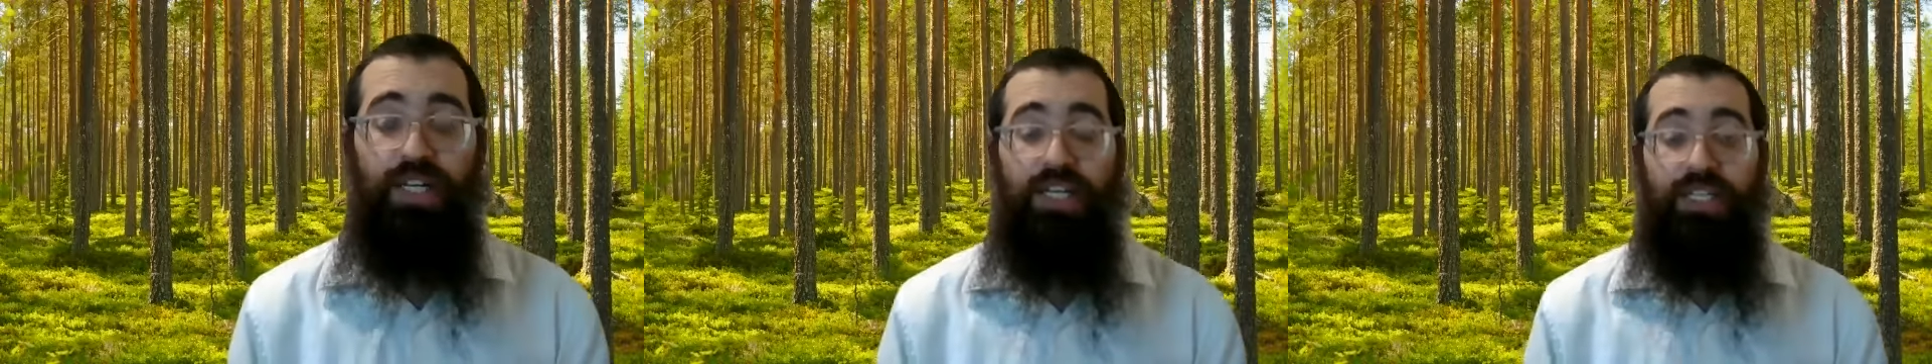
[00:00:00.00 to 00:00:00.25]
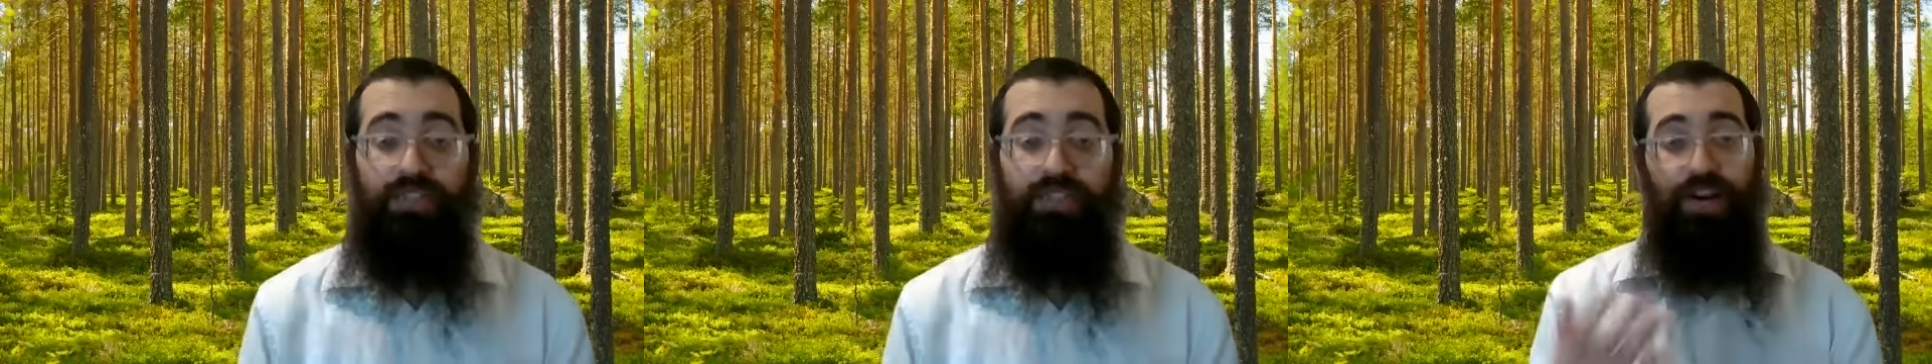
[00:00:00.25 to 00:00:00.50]

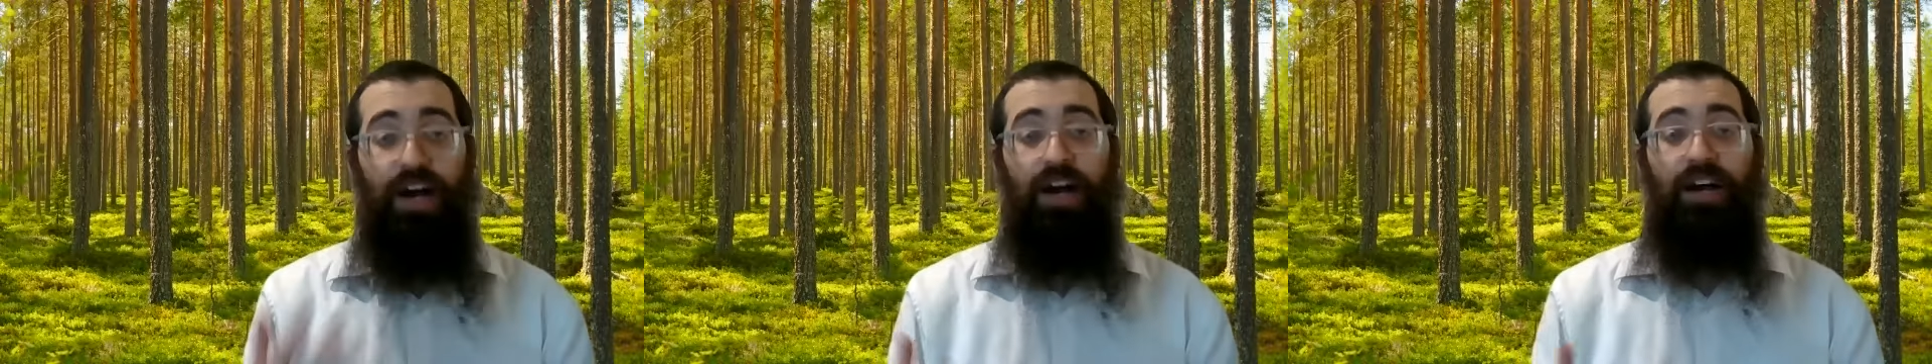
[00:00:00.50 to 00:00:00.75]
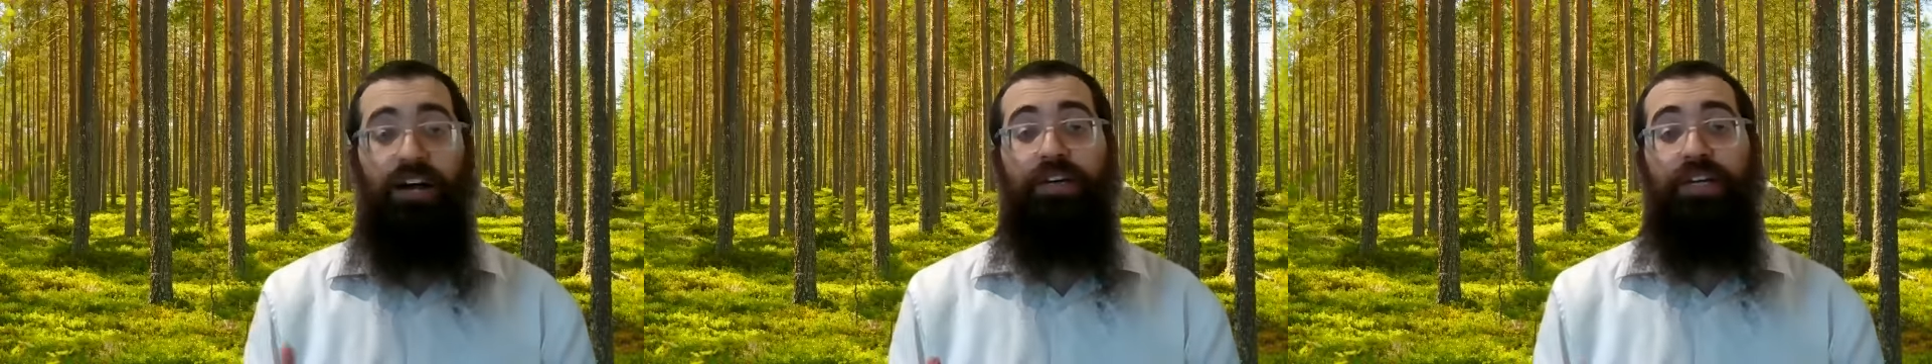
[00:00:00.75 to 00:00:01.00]
is
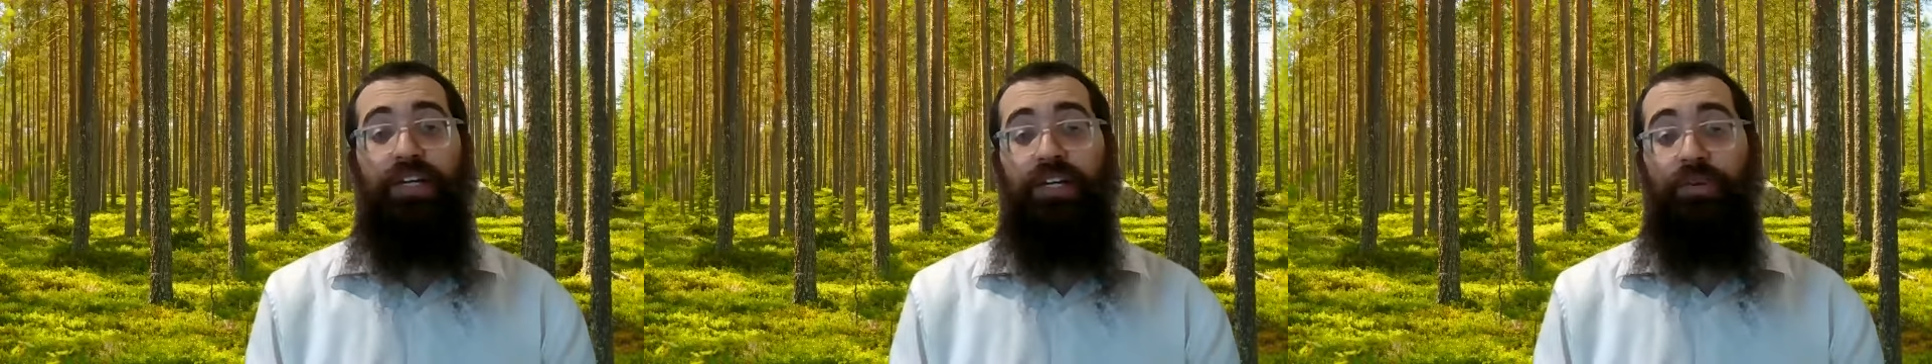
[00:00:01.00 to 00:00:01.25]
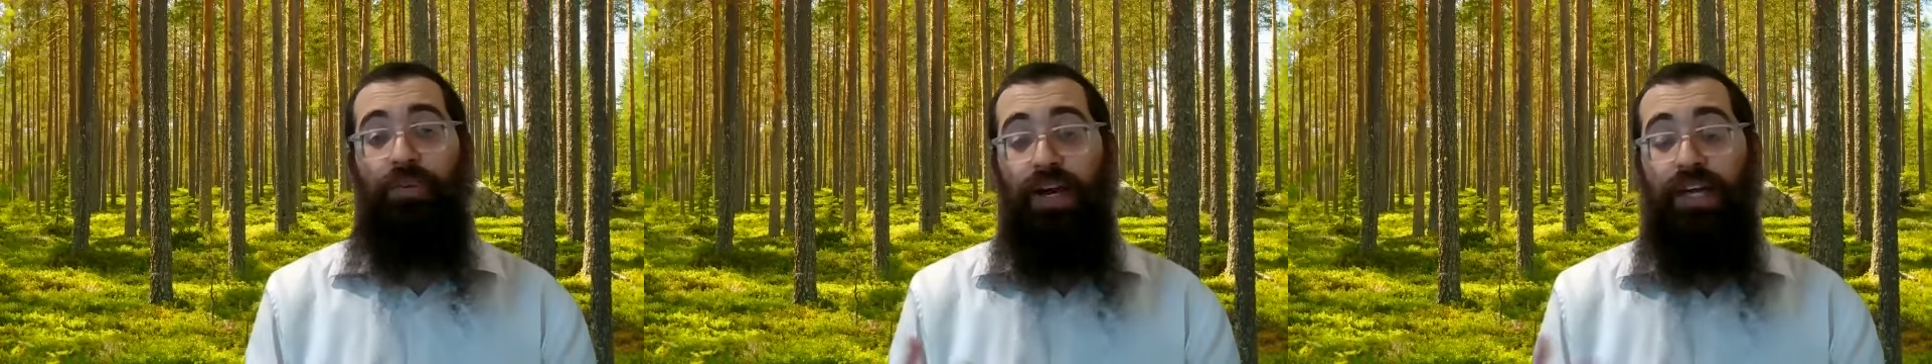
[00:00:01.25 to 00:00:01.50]
far
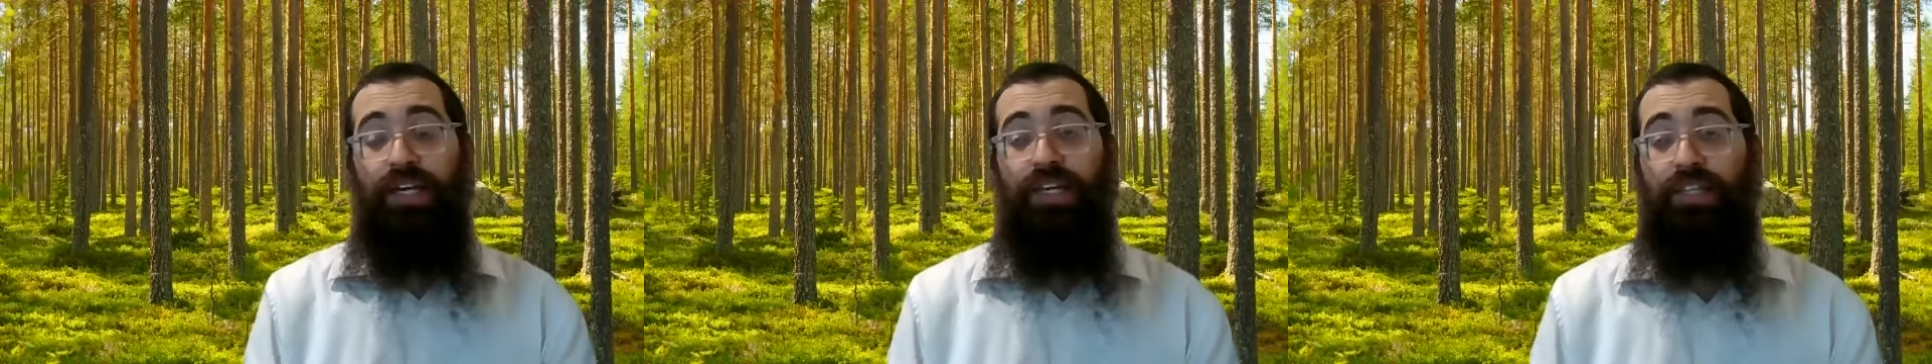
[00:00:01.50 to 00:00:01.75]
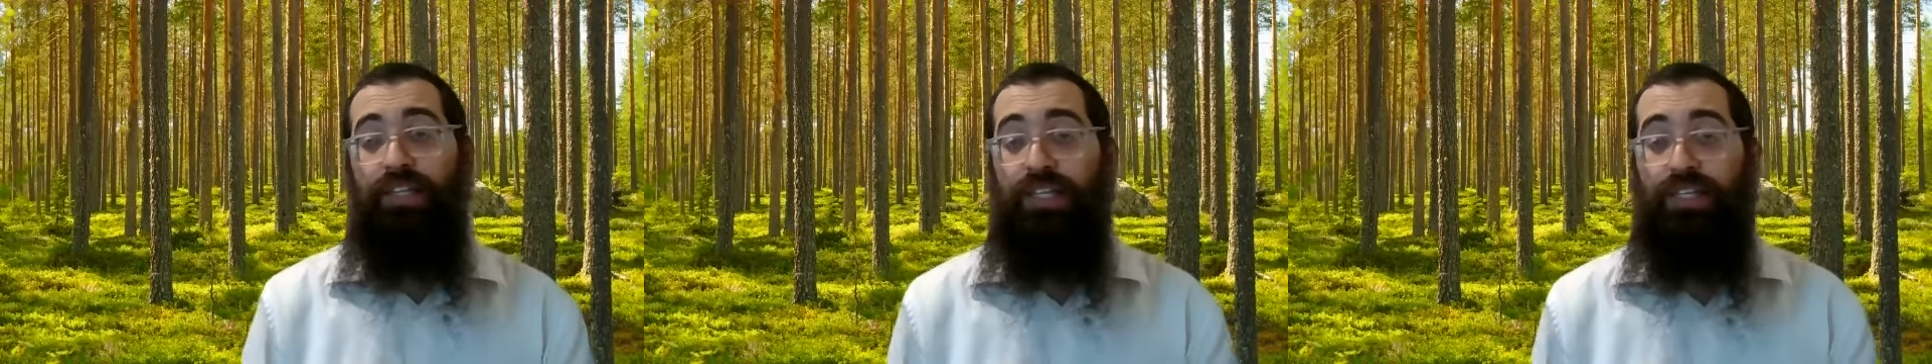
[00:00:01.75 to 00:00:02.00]
in a way,
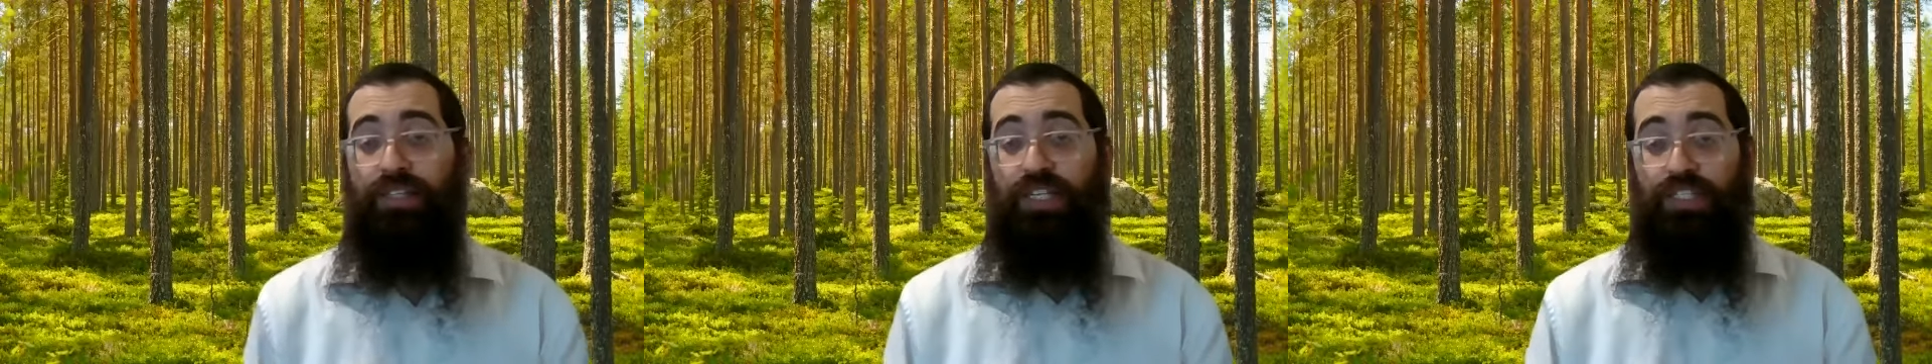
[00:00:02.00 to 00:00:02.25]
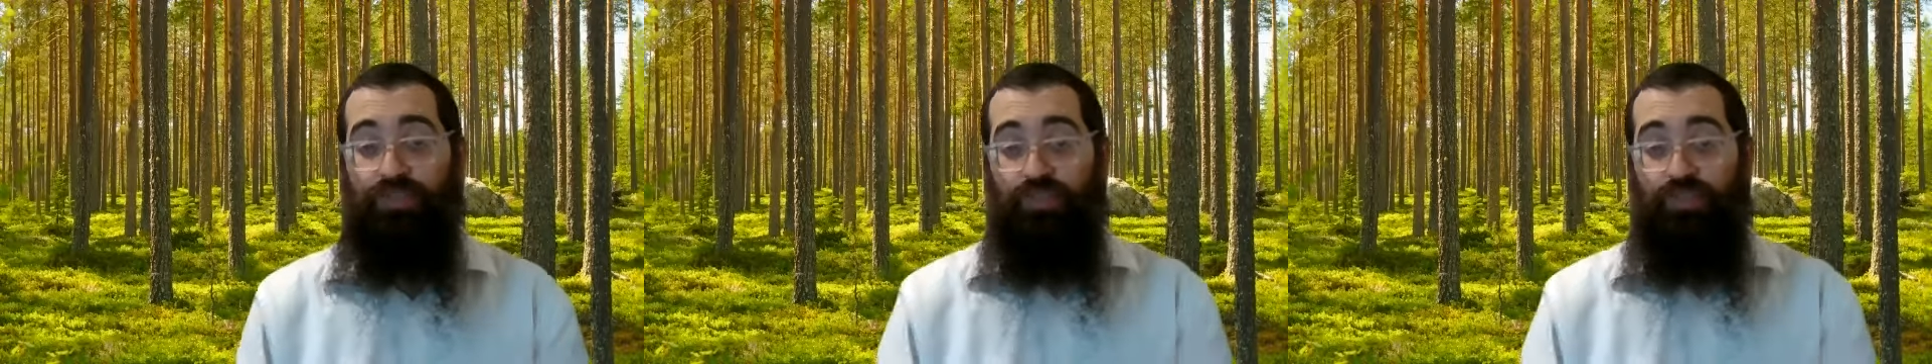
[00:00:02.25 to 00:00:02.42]
and his